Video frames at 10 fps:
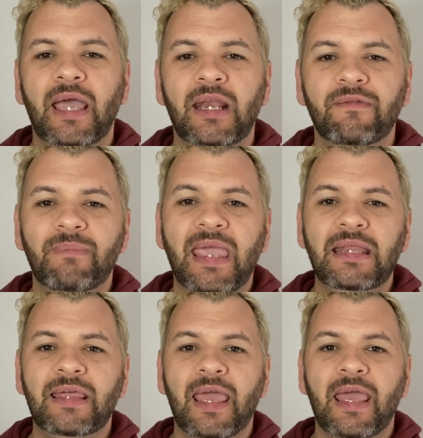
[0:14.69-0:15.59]
kind of
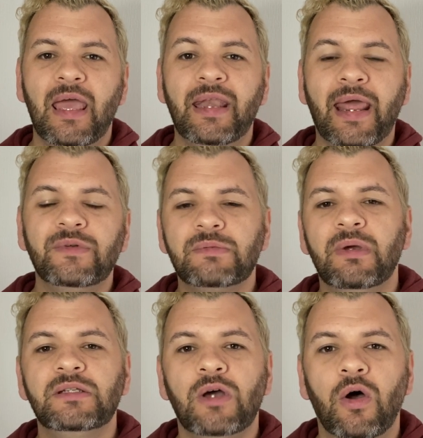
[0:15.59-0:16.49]
made their
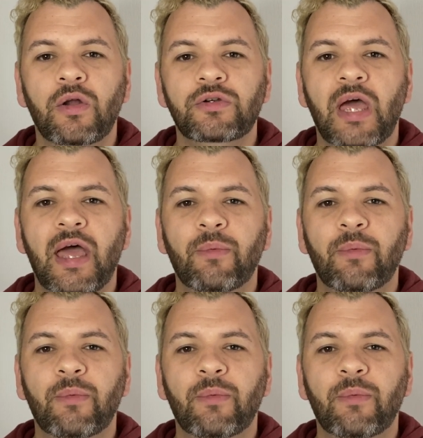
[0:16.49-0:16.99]
announcement on